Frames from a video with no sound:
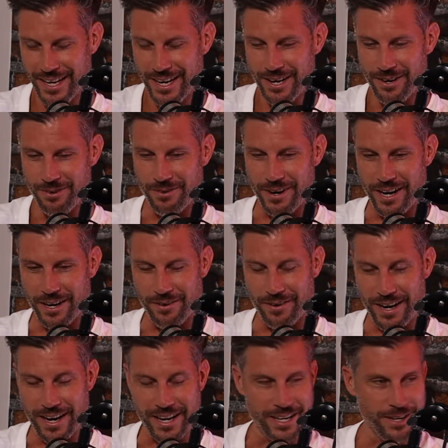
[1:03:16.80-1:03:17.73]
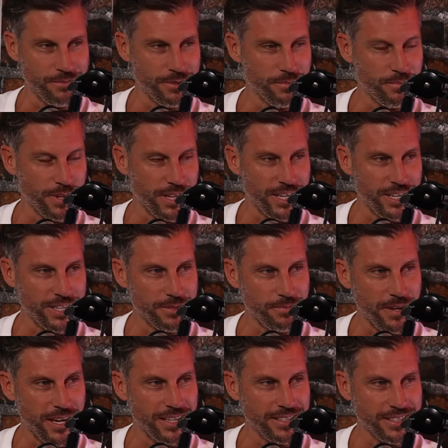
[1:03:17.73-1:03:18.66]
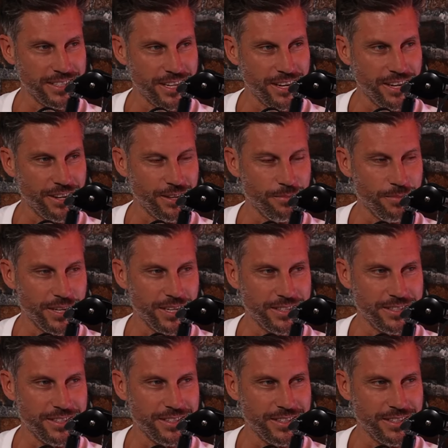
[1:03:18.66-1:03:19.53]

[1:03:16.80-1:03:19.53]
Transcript: run around in with plenty of space and go to the beach.